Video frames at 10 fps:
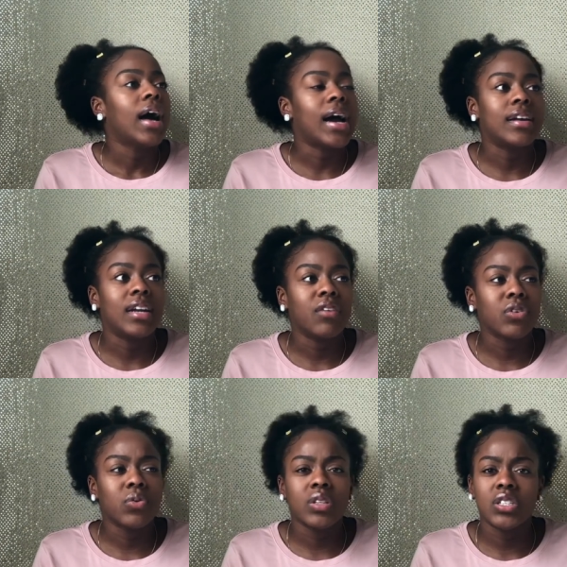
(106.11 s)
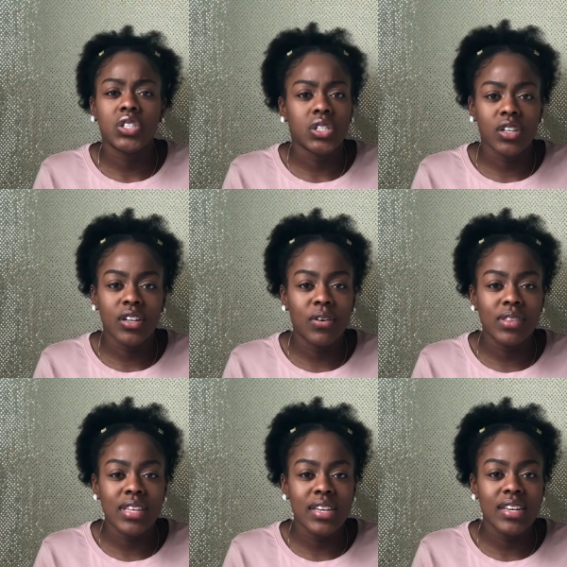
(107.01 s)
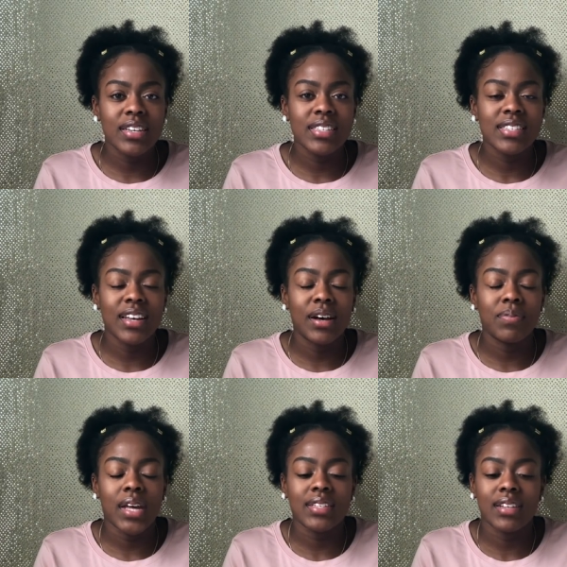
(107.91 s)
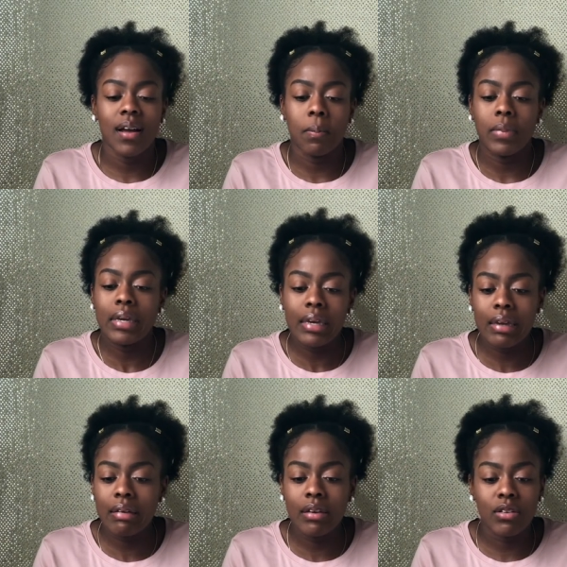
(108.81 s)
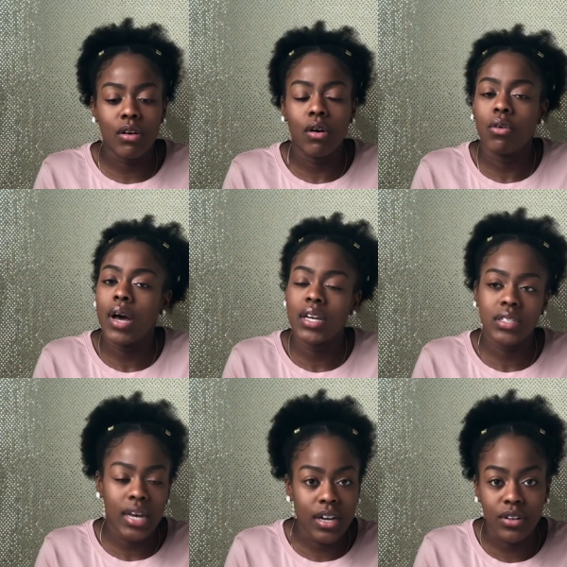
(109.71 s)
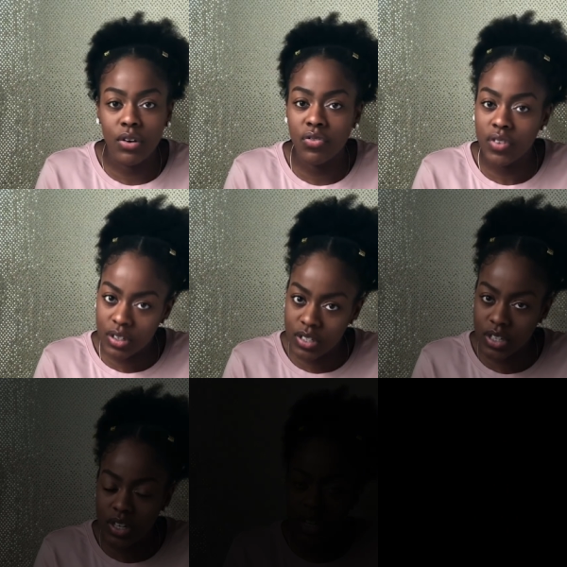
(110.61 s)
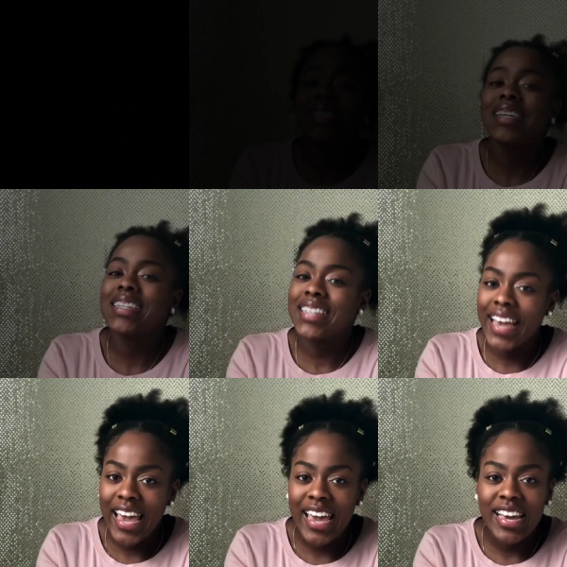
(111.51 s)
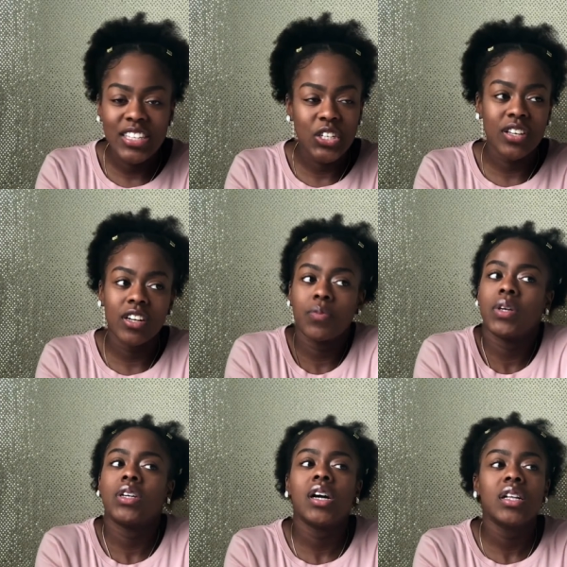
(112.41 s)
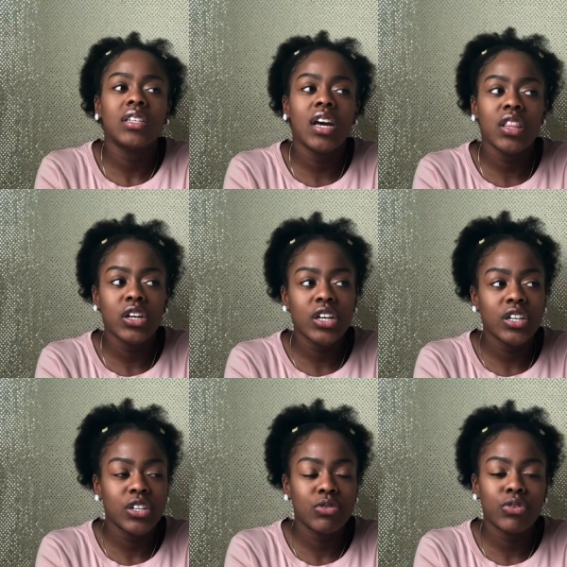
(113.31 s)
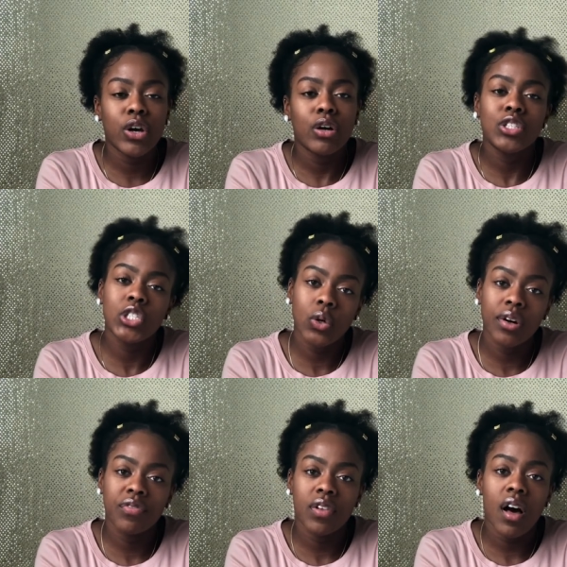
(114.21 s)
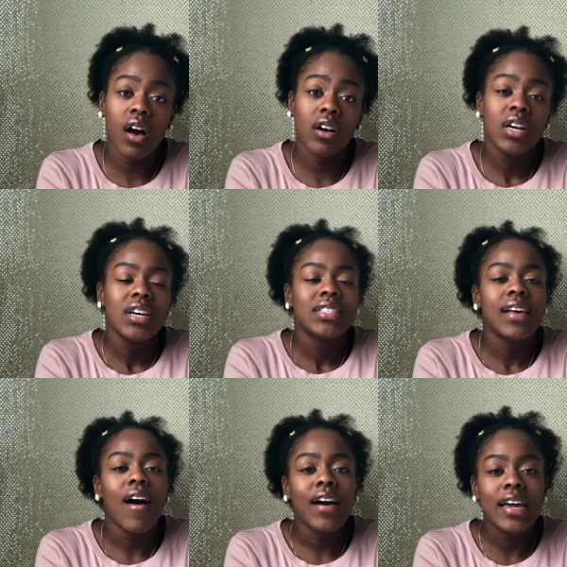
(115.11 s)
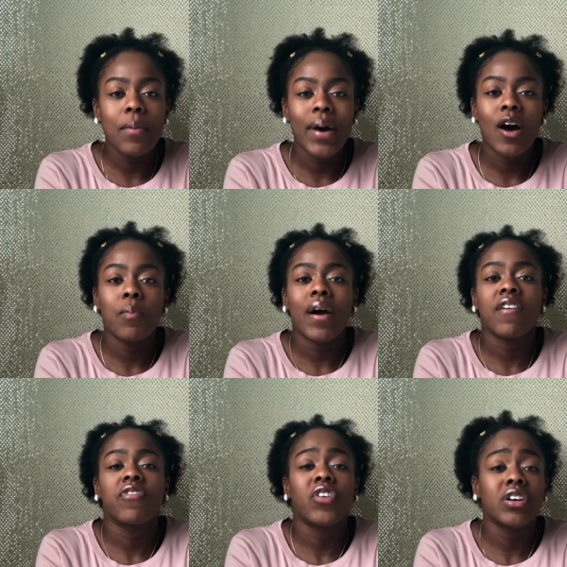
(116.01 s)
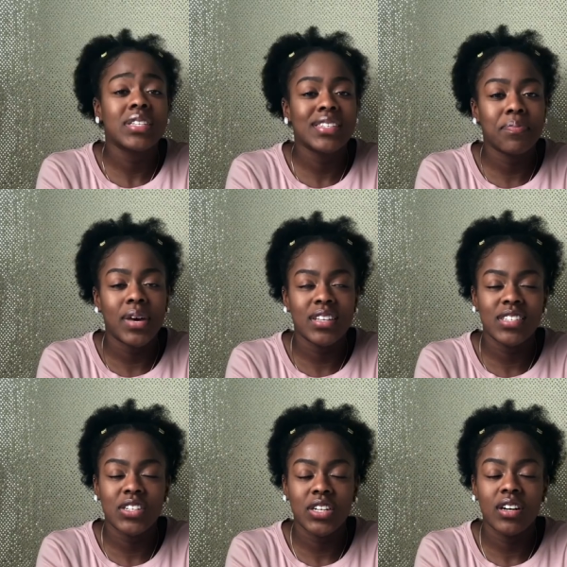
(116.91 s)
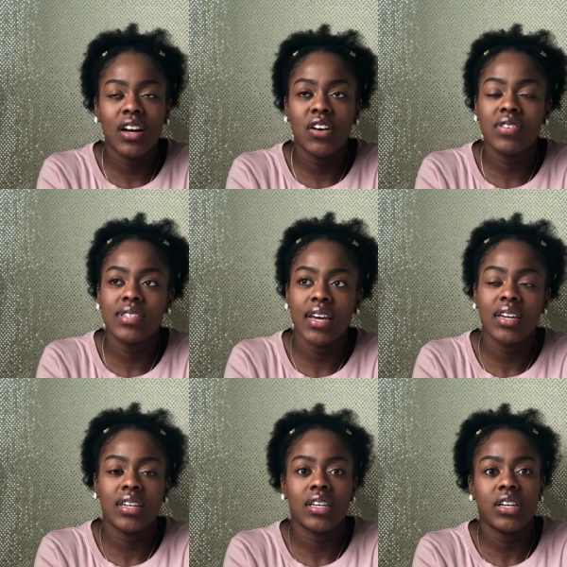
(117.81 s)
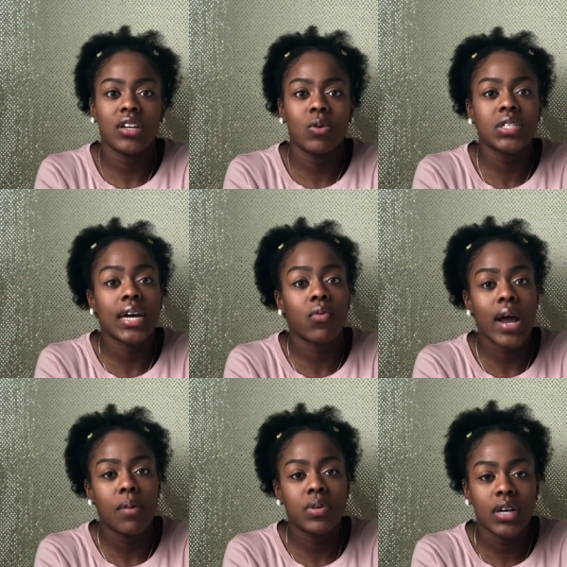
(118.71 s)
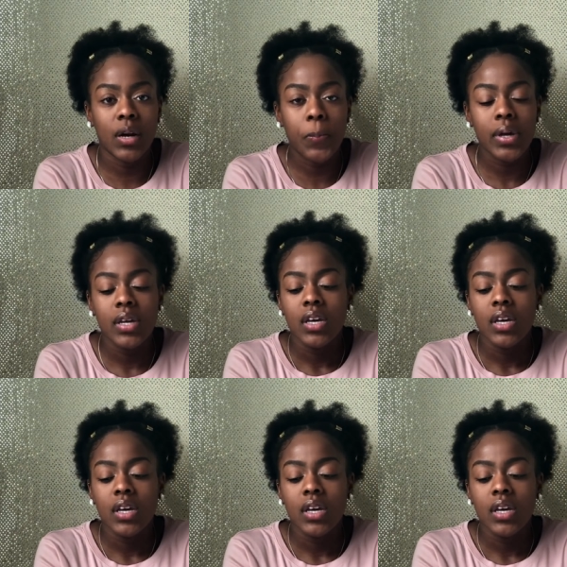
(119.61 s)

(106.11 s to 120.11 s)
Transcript: i never really sugarcoat things um, that's not me you know hashtag no filter but today is just gonna be another you know short vlog talking about my first semester of second year which i wrapped up